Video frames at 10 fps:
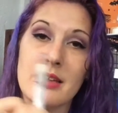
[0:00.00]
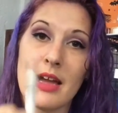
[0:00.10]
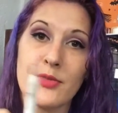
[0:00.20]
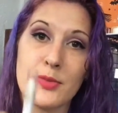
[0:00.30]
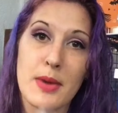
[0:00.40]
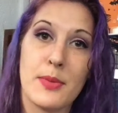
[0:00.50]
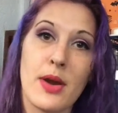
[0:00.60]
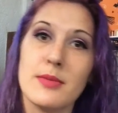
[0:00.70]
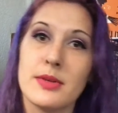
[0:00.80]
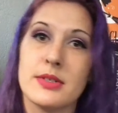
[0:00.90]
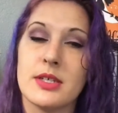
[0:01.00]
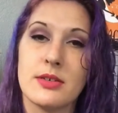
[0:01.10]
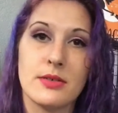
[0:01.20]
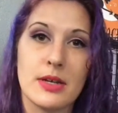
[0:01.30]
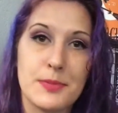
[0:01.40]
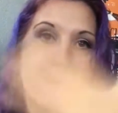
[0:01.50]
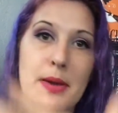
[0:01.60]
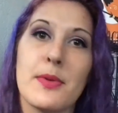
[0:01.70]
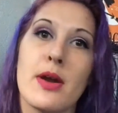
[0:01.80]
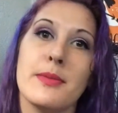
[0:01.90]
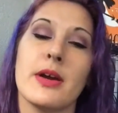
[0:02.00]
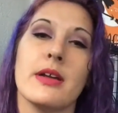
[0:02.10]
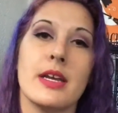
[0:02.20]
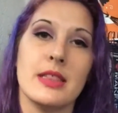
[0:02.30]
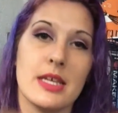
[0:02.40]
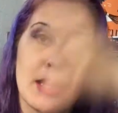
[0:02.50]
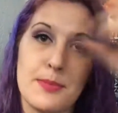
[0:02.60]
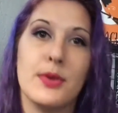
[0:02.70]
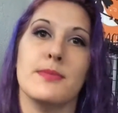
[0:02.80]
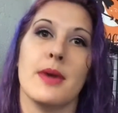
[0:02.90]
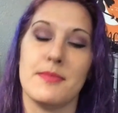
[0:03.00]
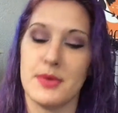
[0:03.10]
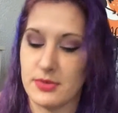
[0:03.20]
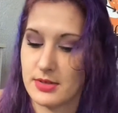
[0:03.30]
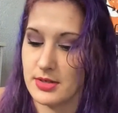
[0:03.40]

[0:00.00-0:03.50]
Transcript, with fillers: after my primer so I put my primer on and then I put my milk